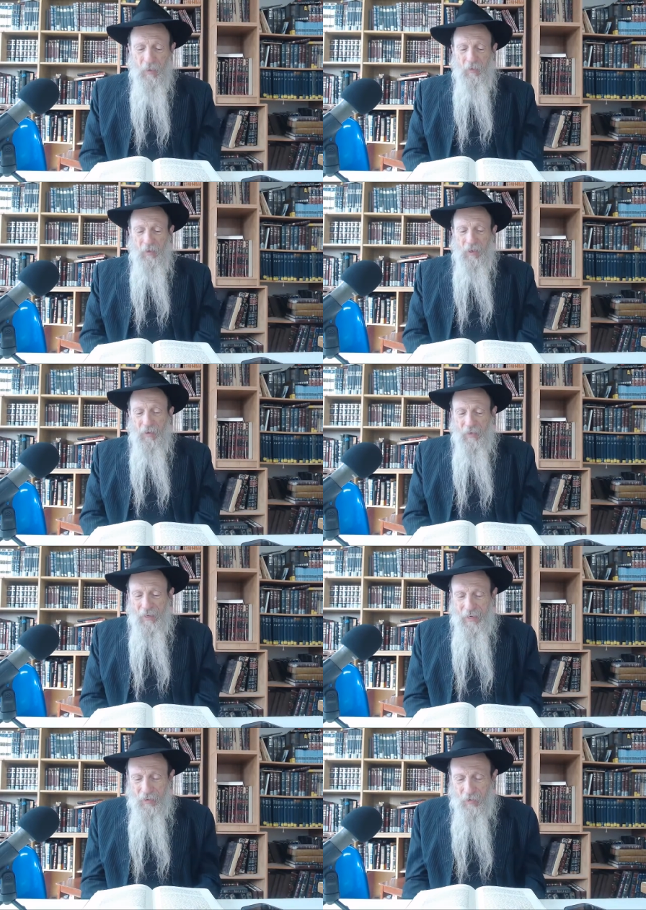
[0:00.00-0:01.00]
that he even
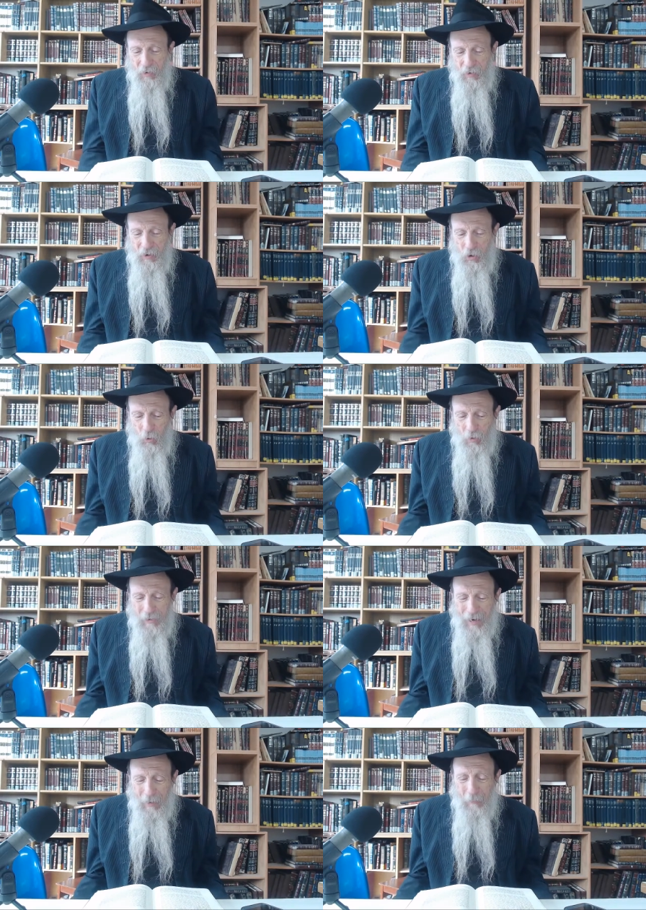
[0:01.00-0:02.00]
entered into this whole
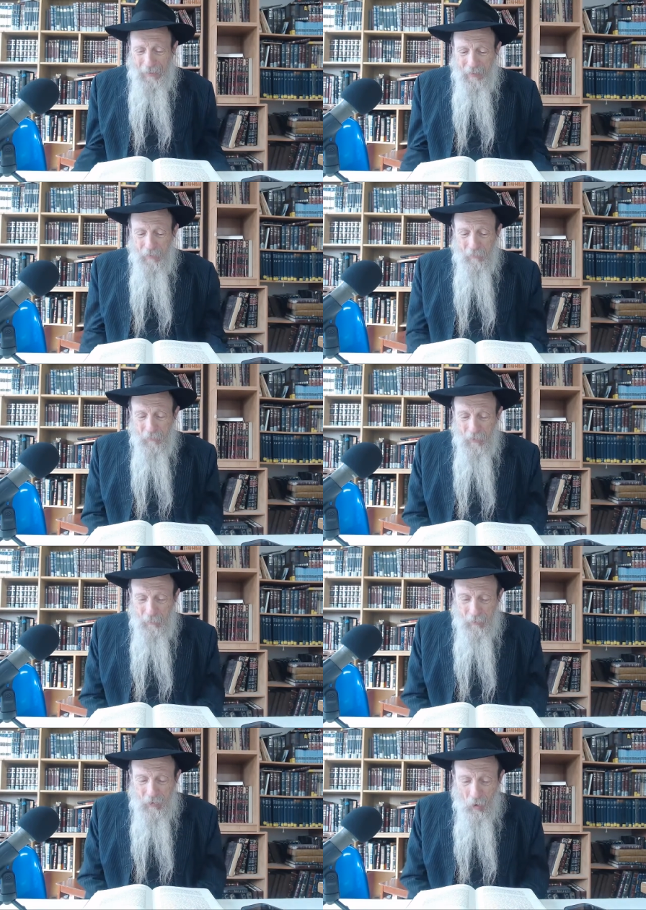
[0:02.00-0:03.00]
topic
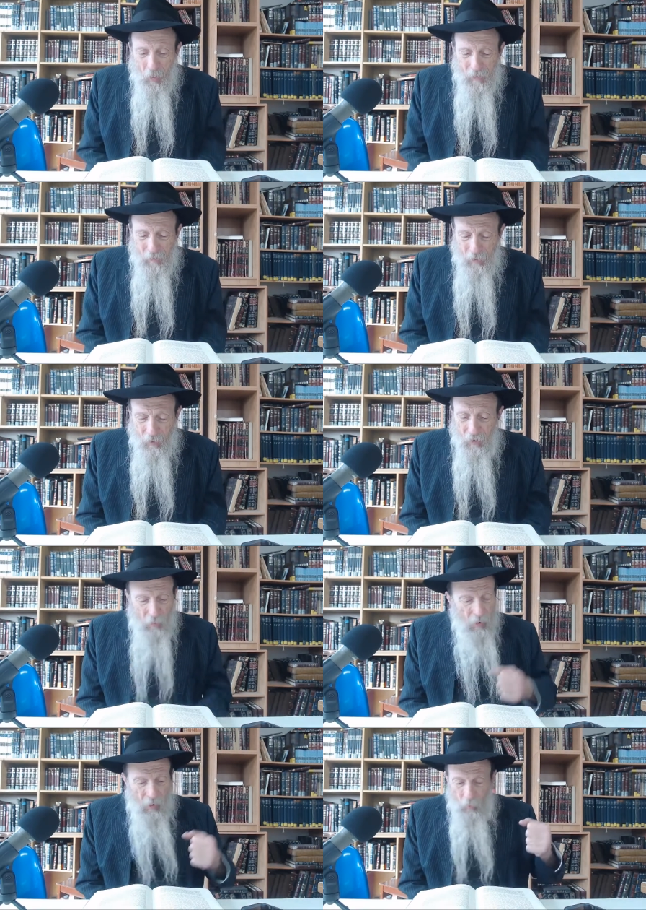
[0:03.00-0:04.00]
betokev
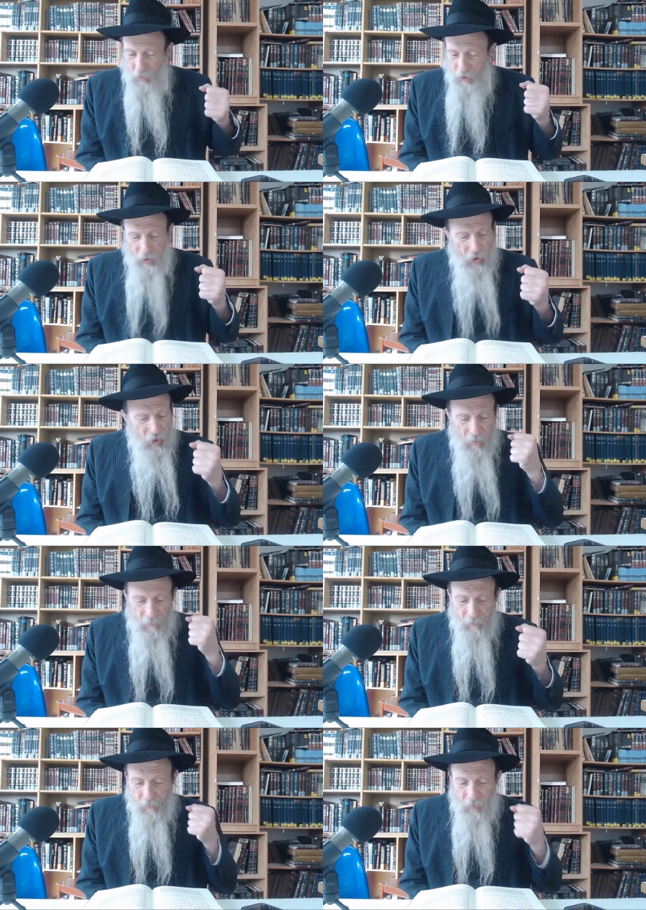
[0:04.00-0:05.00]
gadol with such
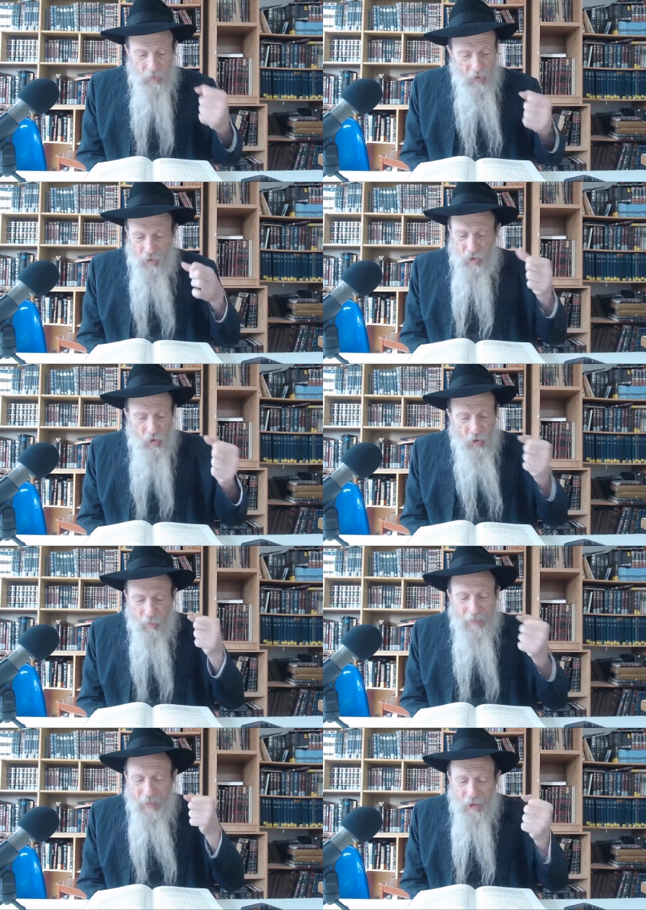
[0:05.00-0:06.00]
such
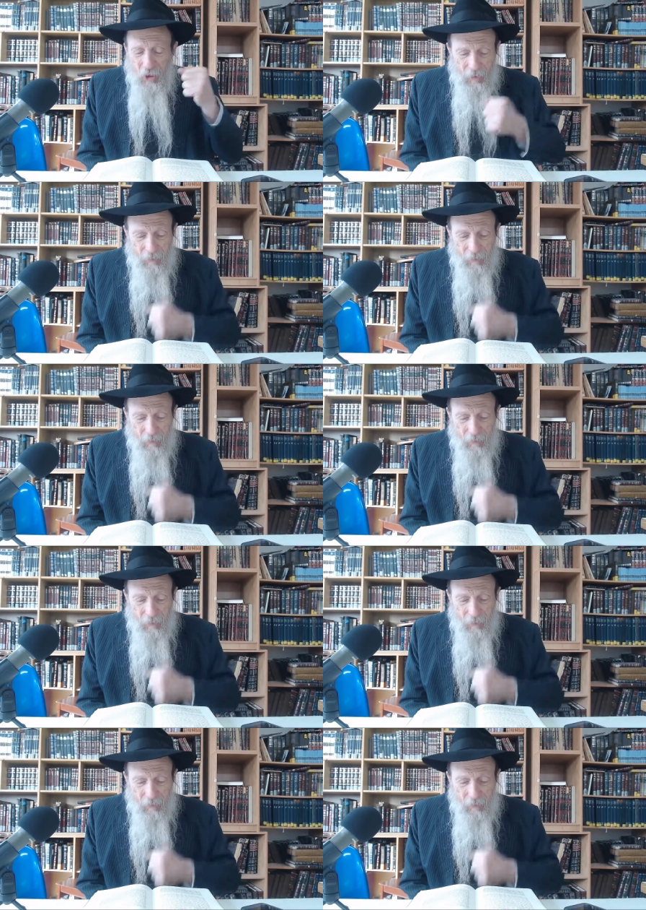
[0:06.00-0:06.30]
determination